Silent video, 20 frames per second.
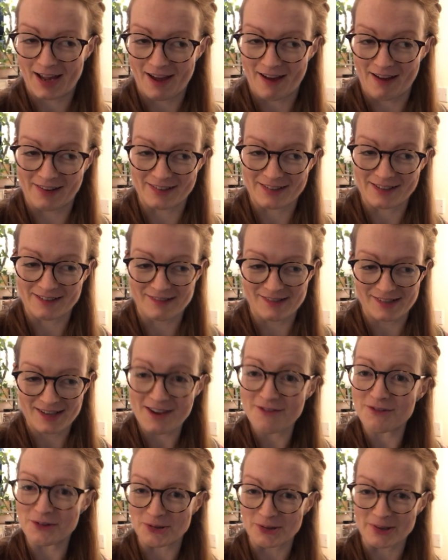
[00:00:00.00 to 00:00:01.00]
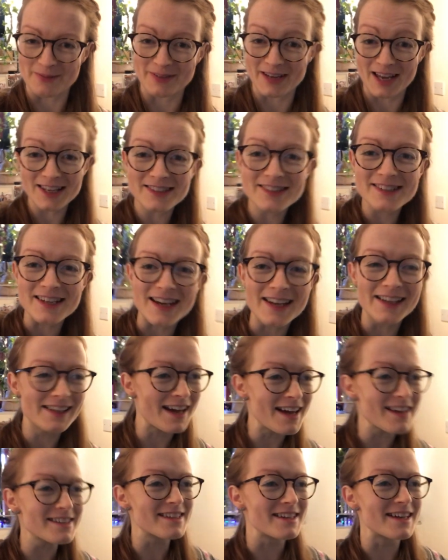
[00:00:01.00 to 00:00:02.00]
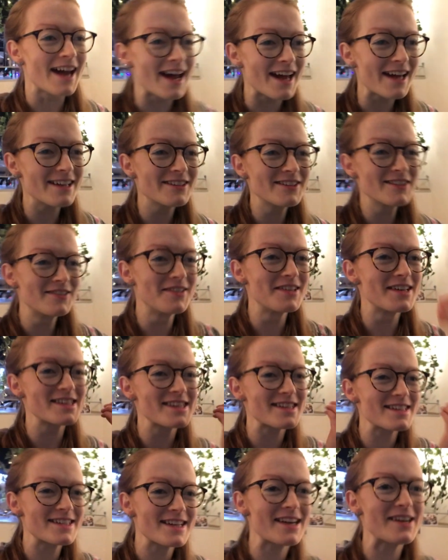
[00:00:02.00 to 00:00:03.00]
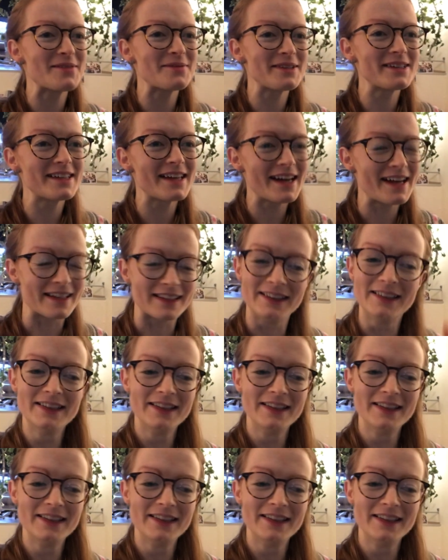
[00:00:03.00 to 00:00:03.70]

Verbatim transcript: And if you joined me yesterday was a terrible day.